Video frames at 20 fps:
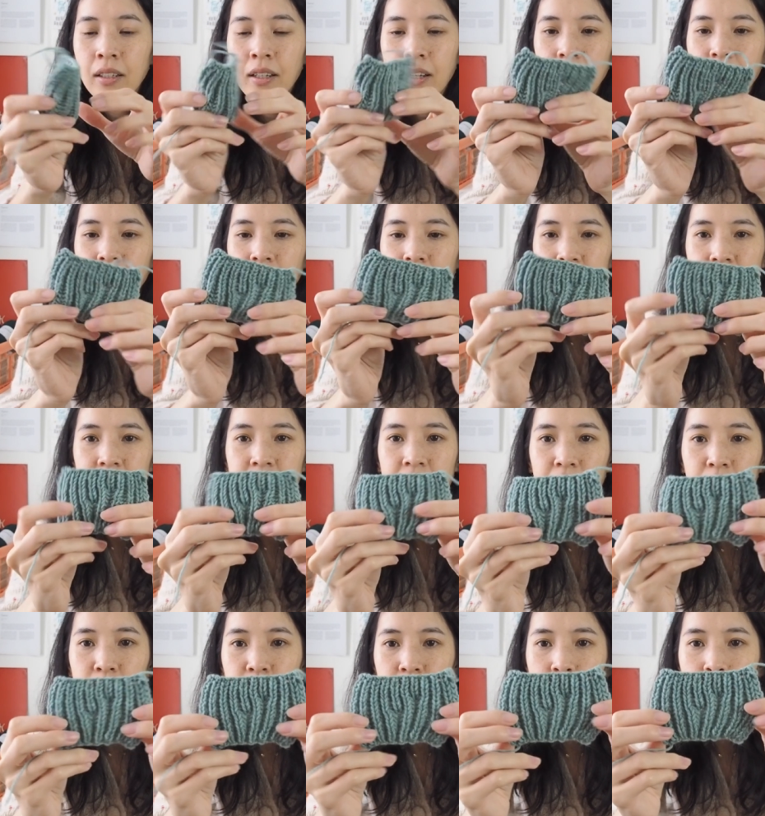I think that
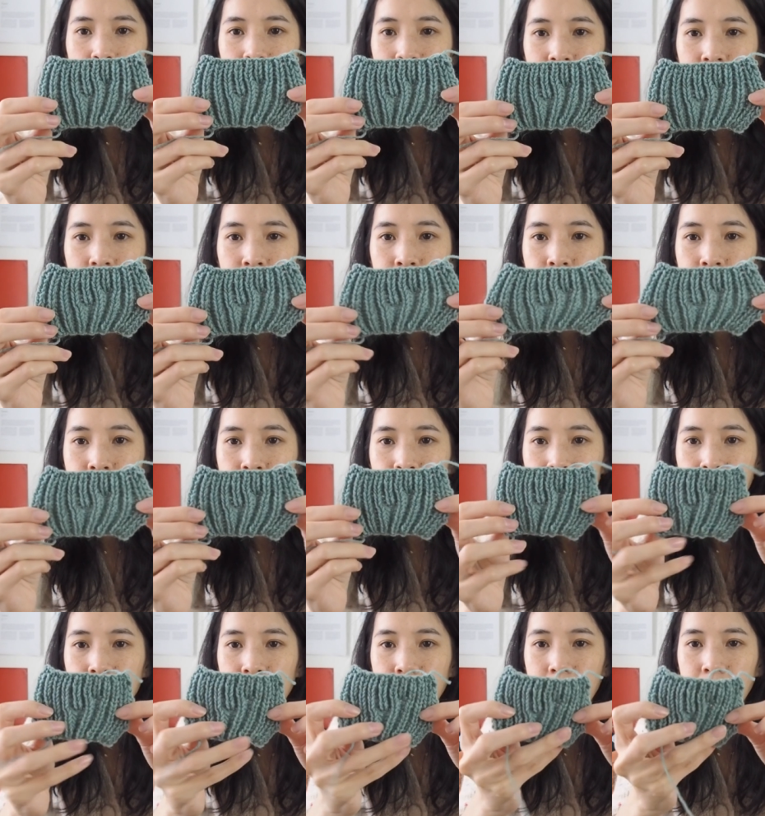side looks better.
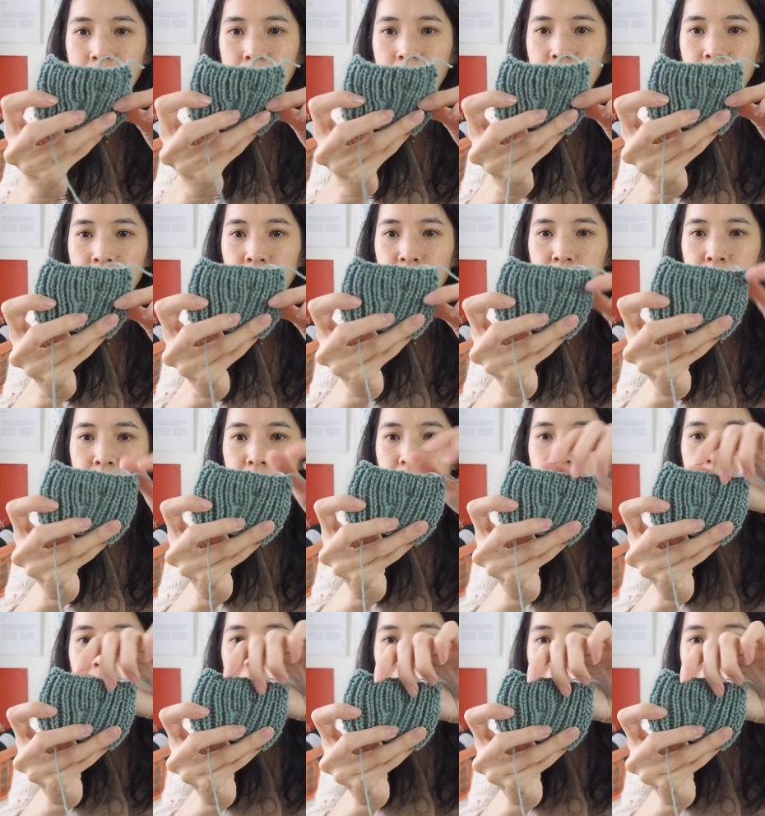Um,